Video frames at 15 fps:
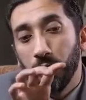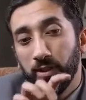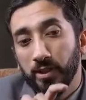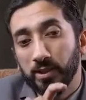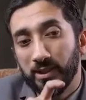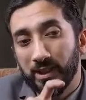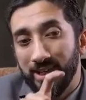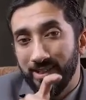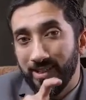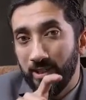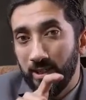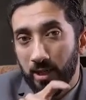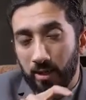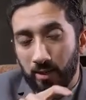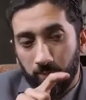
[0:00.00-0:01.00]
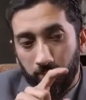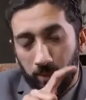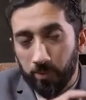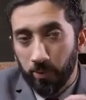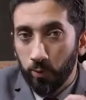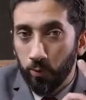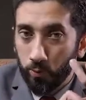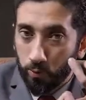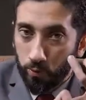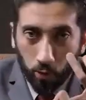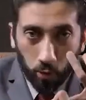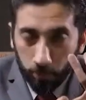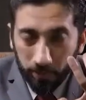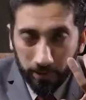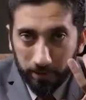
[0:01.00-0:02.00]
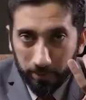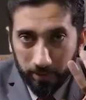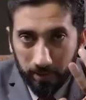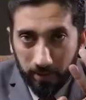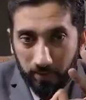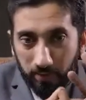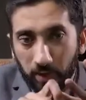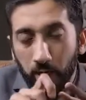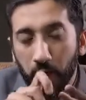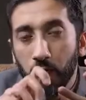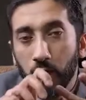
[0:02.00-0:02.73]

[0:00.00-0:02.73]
this idea of people who openly believe,